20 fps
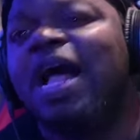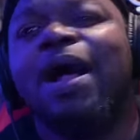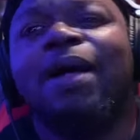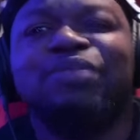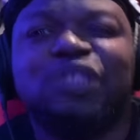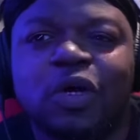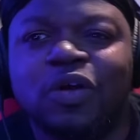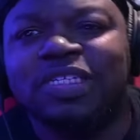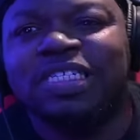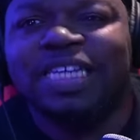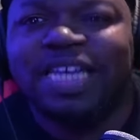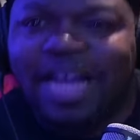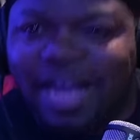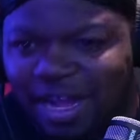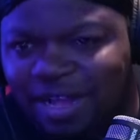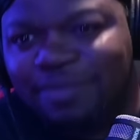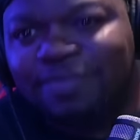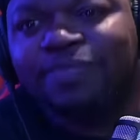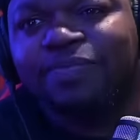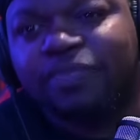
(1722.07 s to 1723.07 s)
I'm talking to
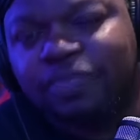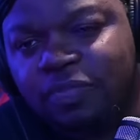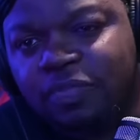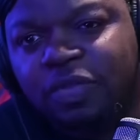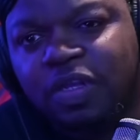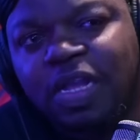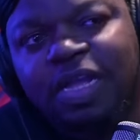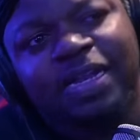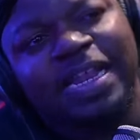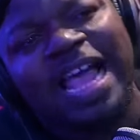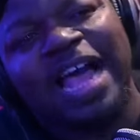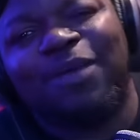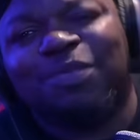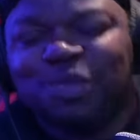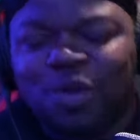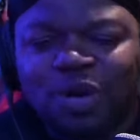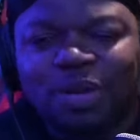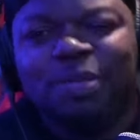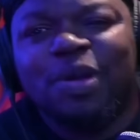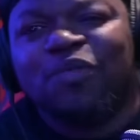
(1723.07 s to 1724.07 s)
y'all. Now,
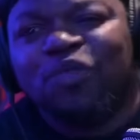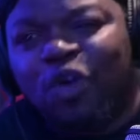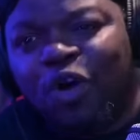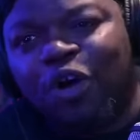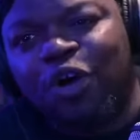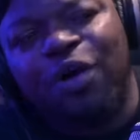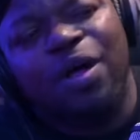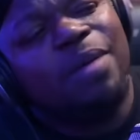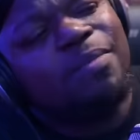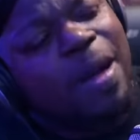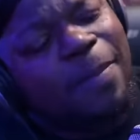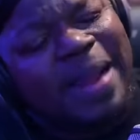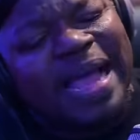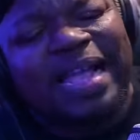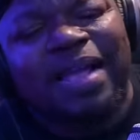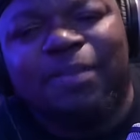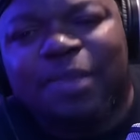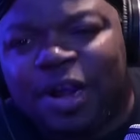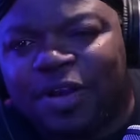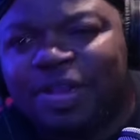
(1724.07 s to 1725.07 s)
don't get me wrong, my
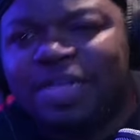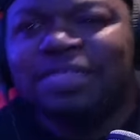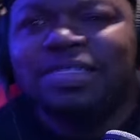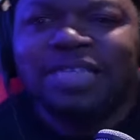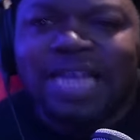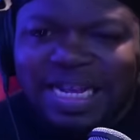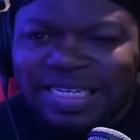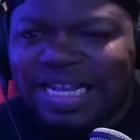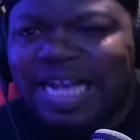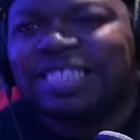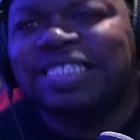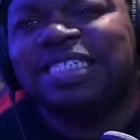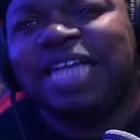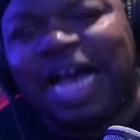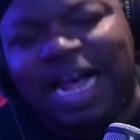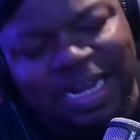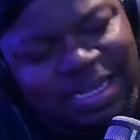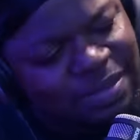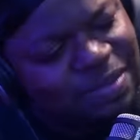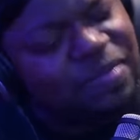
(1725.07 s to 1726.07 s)
black Americans, y'all, y'all
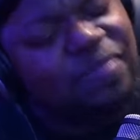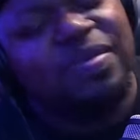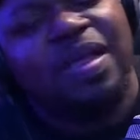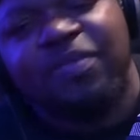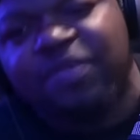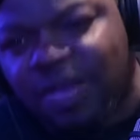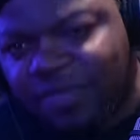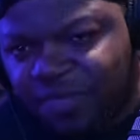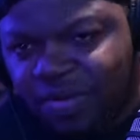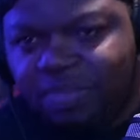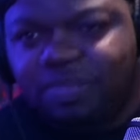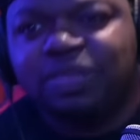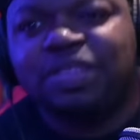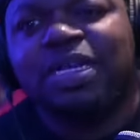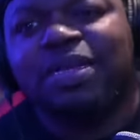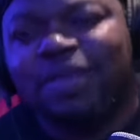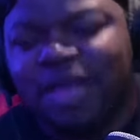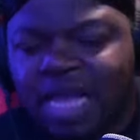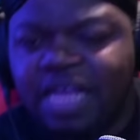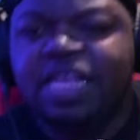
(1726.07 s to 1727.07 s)
solid. Some y'all, you feel I'm
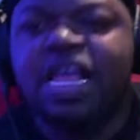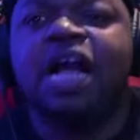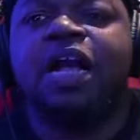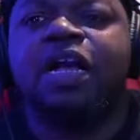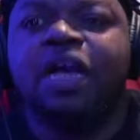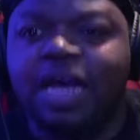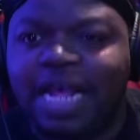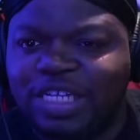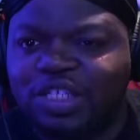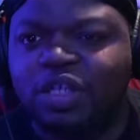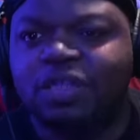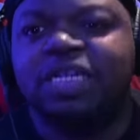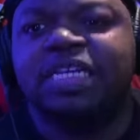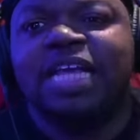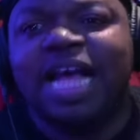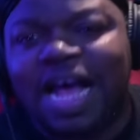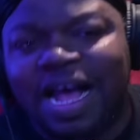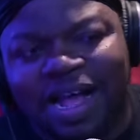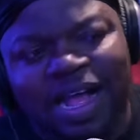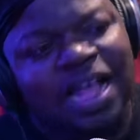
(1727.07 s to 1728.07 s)
saying? Y'all good. I ain't talking to
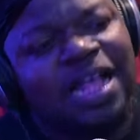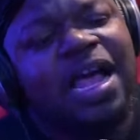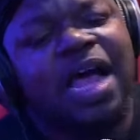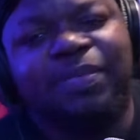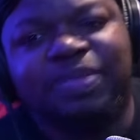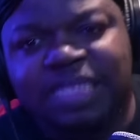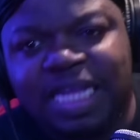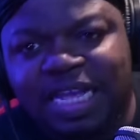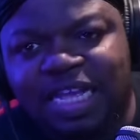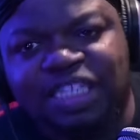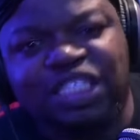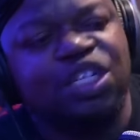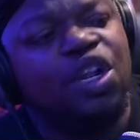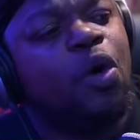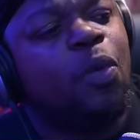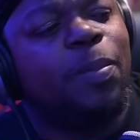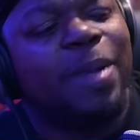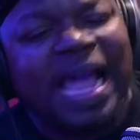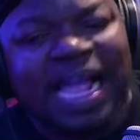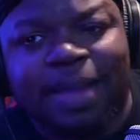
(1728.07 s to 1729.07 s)
y'all. I'm saying because, you
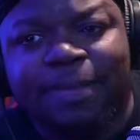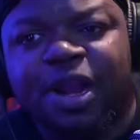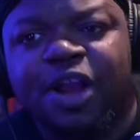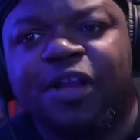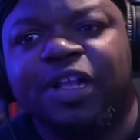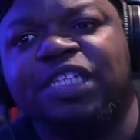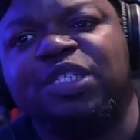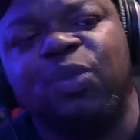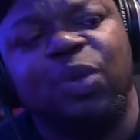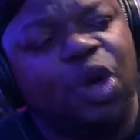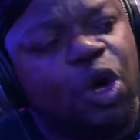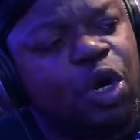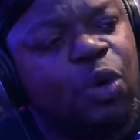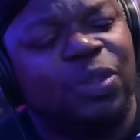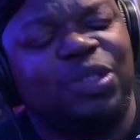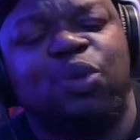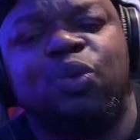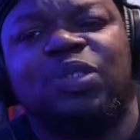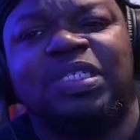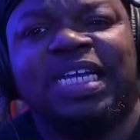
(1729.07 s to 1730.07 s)
know, black Americans, we don't
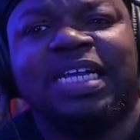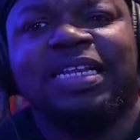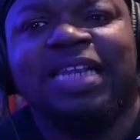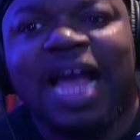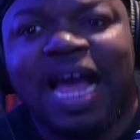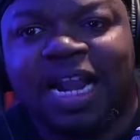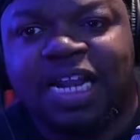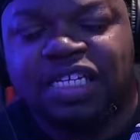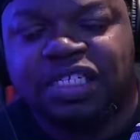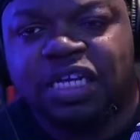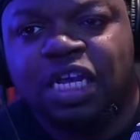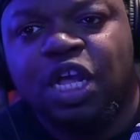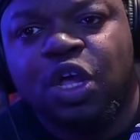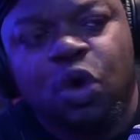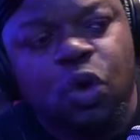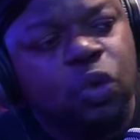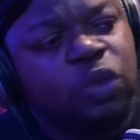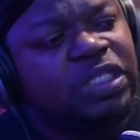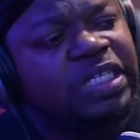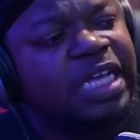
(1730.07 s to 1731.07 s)
ones who seek knowledge,
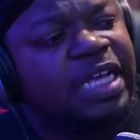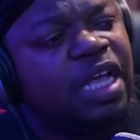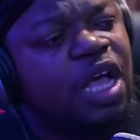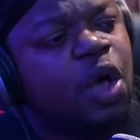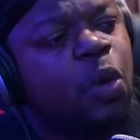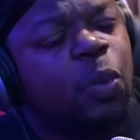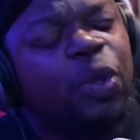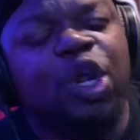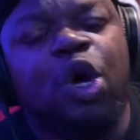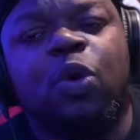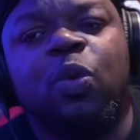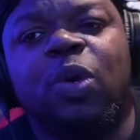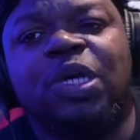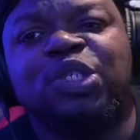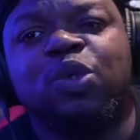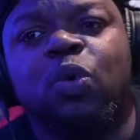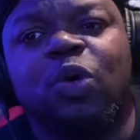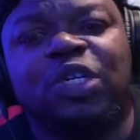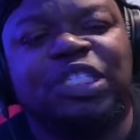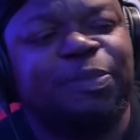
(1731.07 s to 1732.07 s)
who think we don't
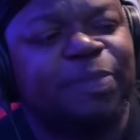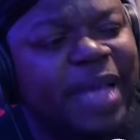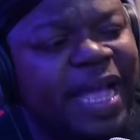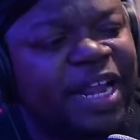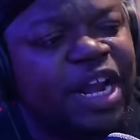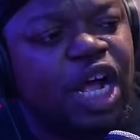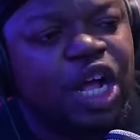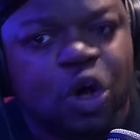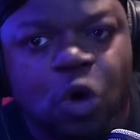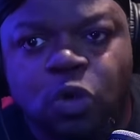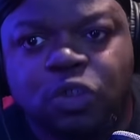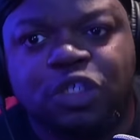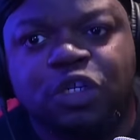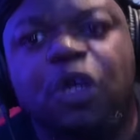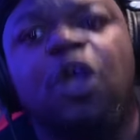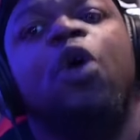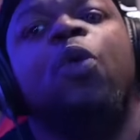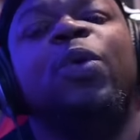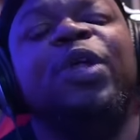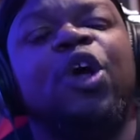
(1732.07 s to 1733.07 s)
ones who expand our culture.
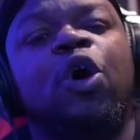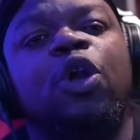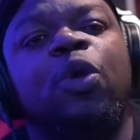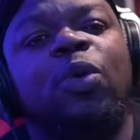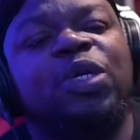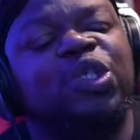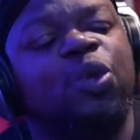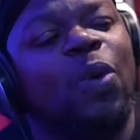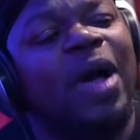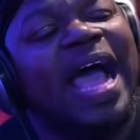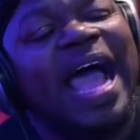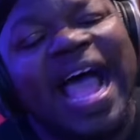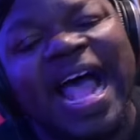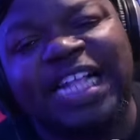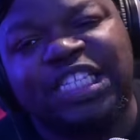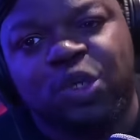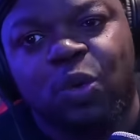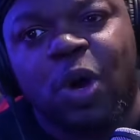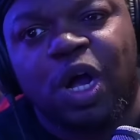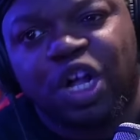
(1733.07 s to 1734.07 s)
We don't ones who
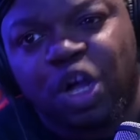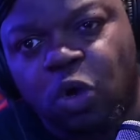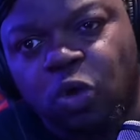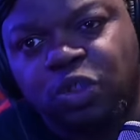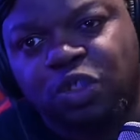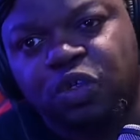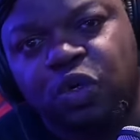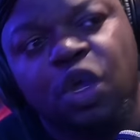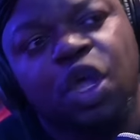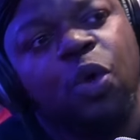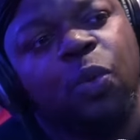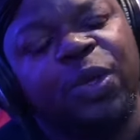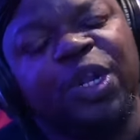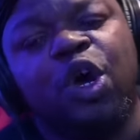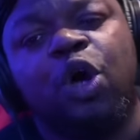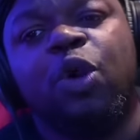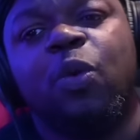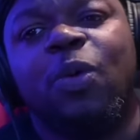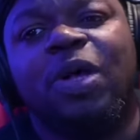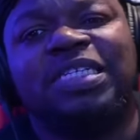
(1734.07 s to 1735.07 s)
add to our culture. We the
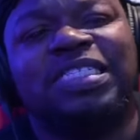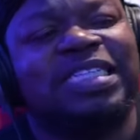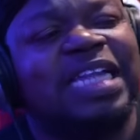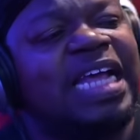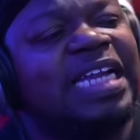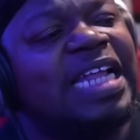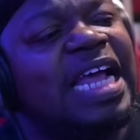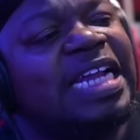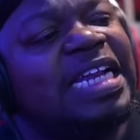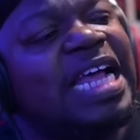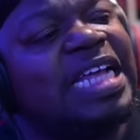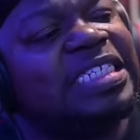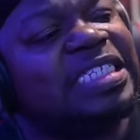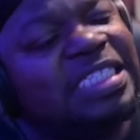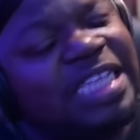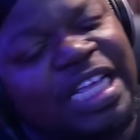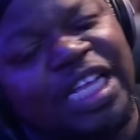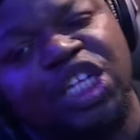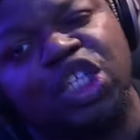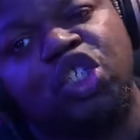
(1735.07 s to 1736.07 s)
only ones that, that, that
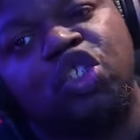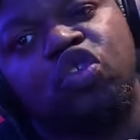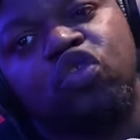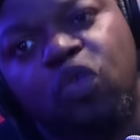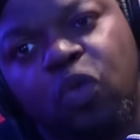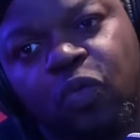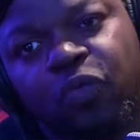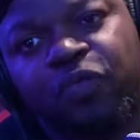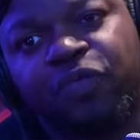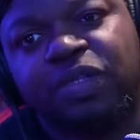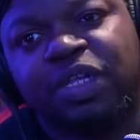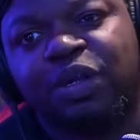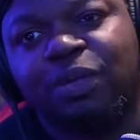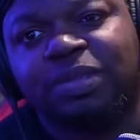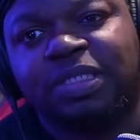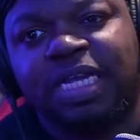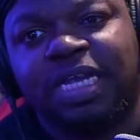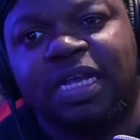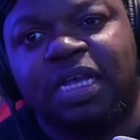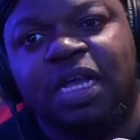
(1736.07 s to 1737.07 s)
seek truth. You know what I'm
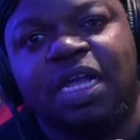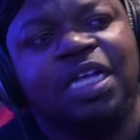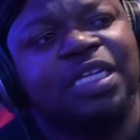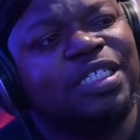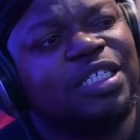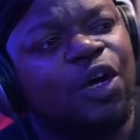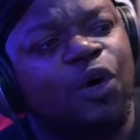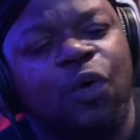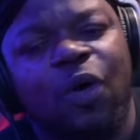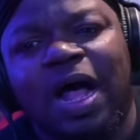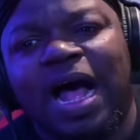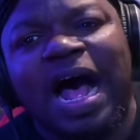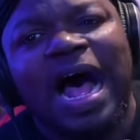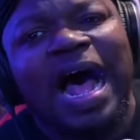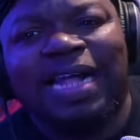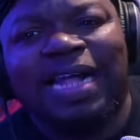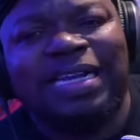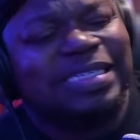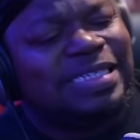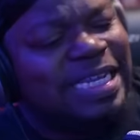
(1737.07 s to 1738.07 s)
saying? So,
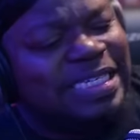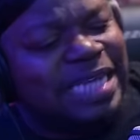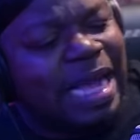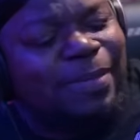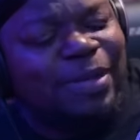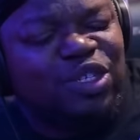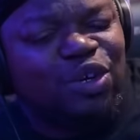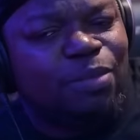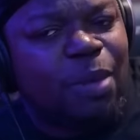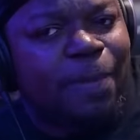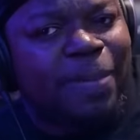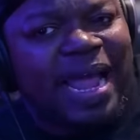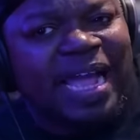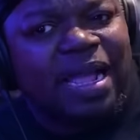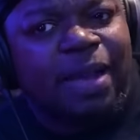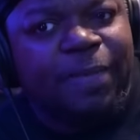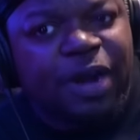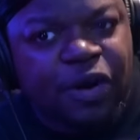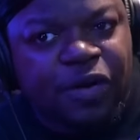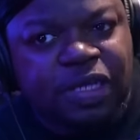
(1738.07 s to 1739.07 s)
this, I'm not talking about black
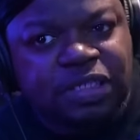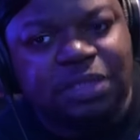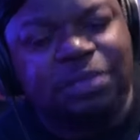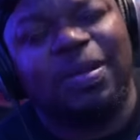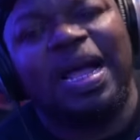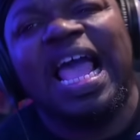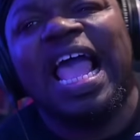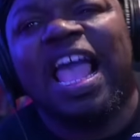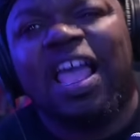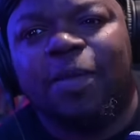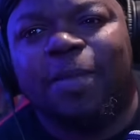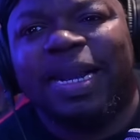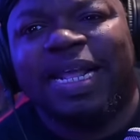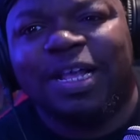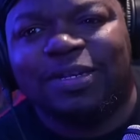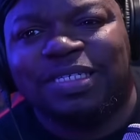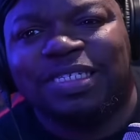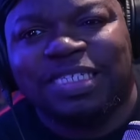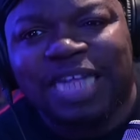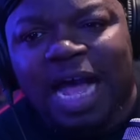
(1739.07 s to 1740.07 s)
Americans. I'm talking about everybody
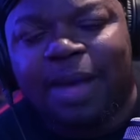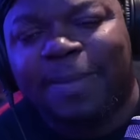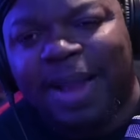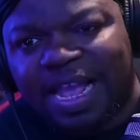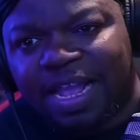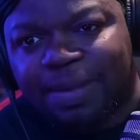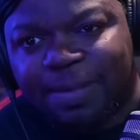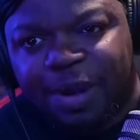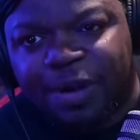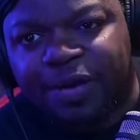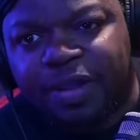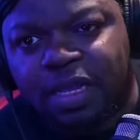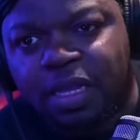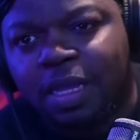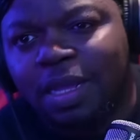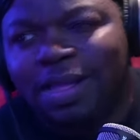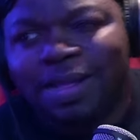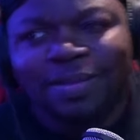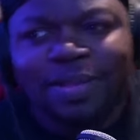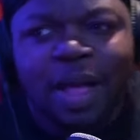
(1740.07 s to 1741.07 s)
else is not black American.
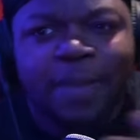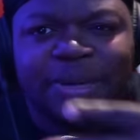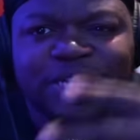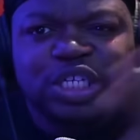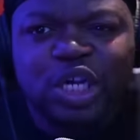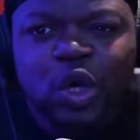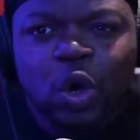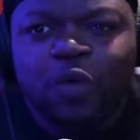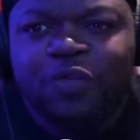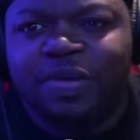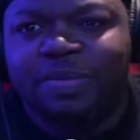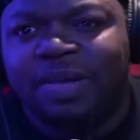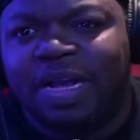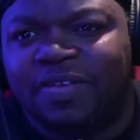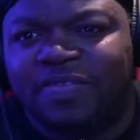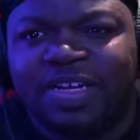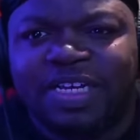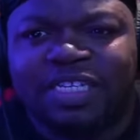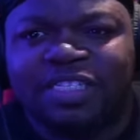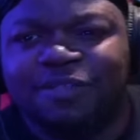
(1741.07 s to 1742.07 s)
A bunch of goofy
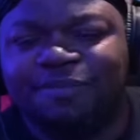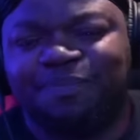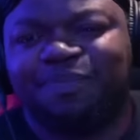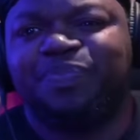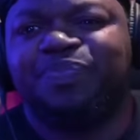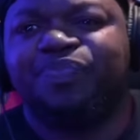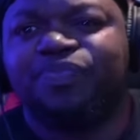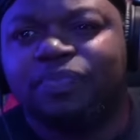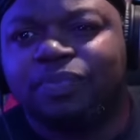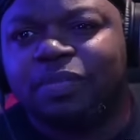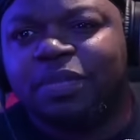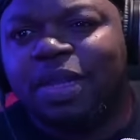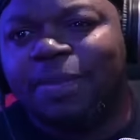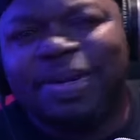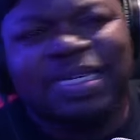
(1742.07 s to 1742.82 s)
motherfuckers. A